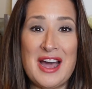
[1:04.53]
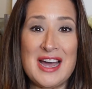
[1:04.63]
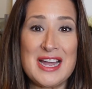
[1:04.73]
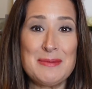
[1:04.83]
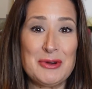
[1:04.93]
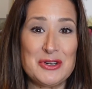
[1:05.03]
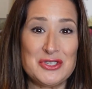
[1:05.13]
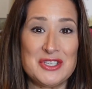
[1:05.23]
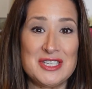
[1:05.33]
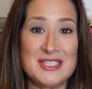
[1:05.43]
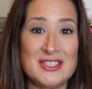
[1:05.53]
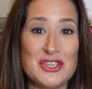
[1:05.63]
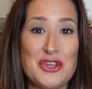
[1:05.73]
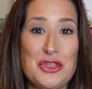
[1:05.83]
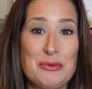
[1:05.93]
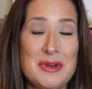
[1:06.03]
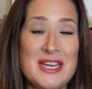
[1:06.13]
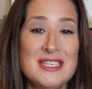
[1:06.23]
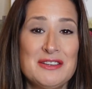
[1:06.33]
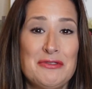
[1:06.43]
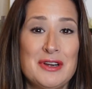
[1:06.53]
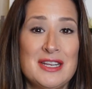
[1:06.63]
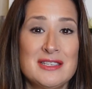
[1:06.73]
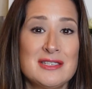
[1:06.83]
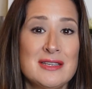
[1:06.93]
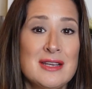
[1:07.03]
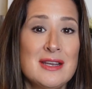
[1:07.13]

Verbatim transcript: I purchased three different